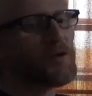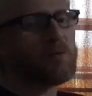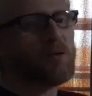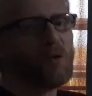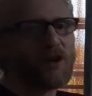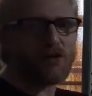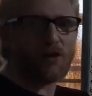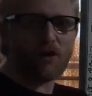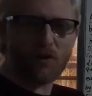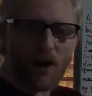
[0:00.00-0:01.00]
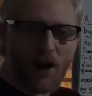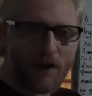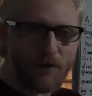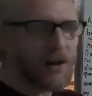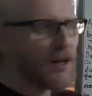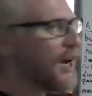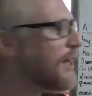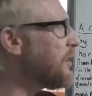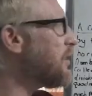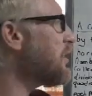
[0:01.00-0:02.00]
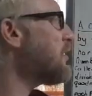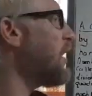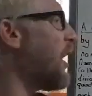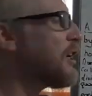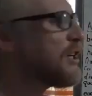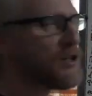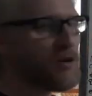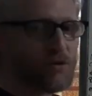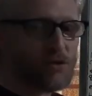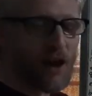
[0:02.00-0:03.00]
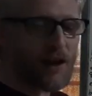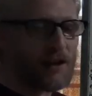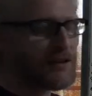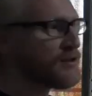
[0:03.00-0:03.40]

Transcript: for points on a graph, and this is not a new science.